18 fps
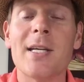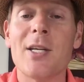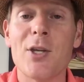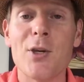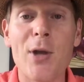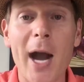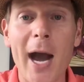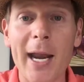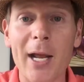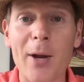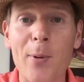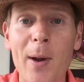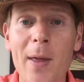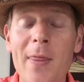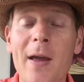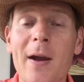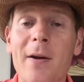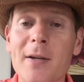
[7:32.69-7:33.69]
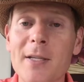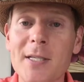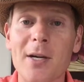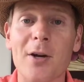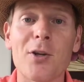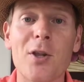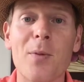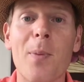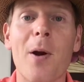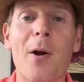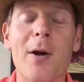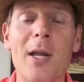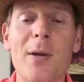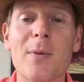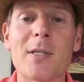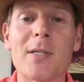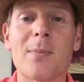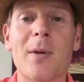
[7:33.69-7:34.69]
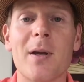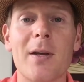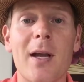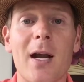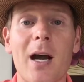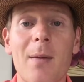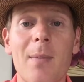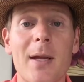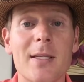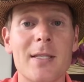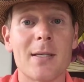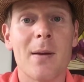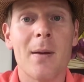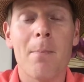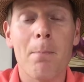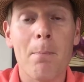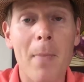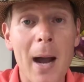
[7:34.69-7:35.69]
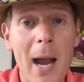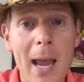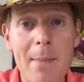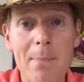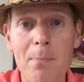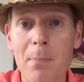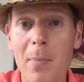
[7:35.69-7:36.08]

You got to go in there and start the party with some good comments. My